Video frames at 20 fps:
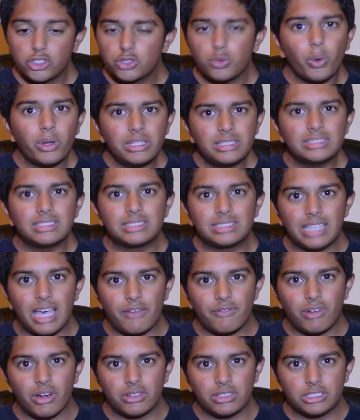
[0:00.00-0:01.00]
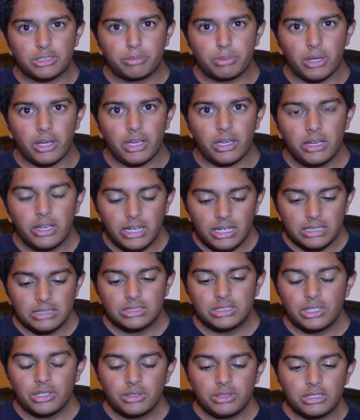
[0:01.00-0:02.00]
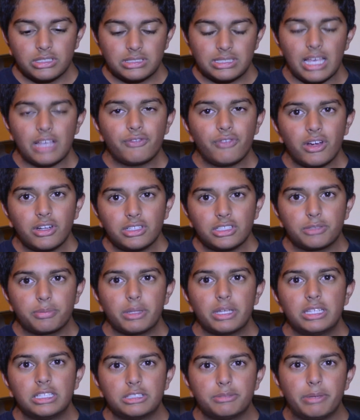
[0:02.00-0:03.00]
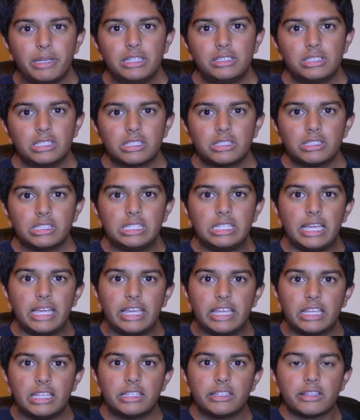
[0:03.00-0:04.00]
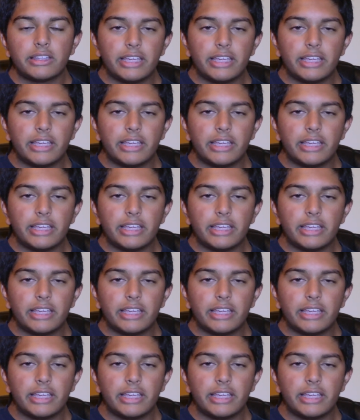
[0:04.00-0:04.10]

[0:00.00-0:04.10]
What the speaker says: So what is the sapphire display? So the sapphire display is basically a